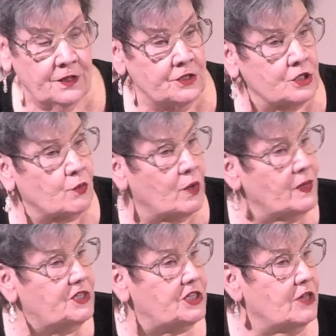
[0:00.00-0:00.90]
this is
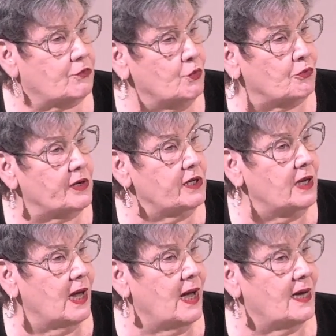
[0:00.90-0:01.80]
where we see through
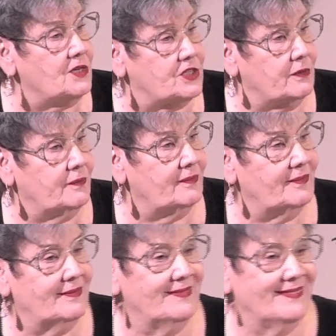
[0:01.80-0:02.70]
real eyes,
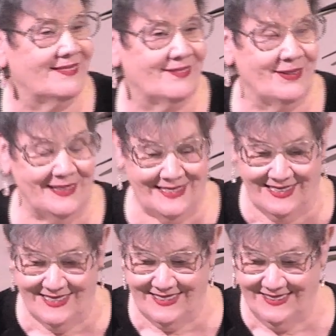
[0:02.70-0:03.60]

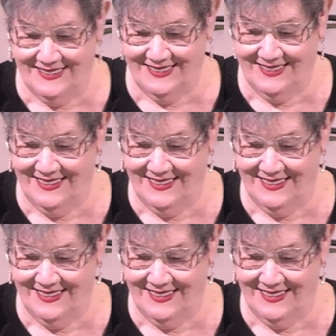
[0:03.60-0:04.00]
realization.